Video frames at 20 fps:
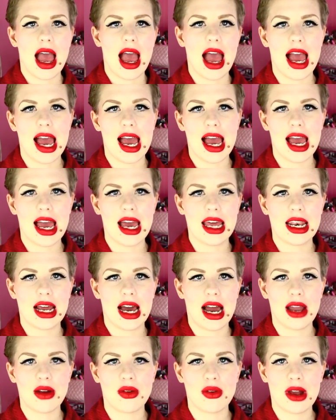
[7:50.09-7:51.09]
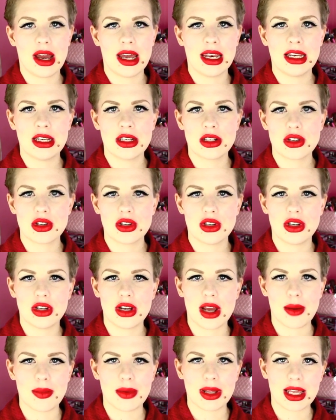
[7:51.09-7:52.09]
and I ran
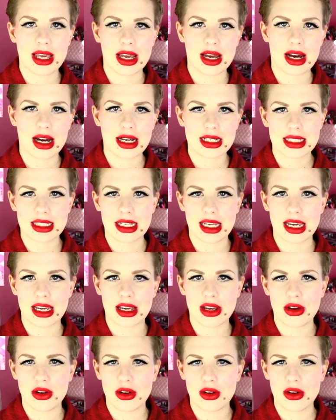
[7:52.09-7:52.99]
into Amelia Arsenic,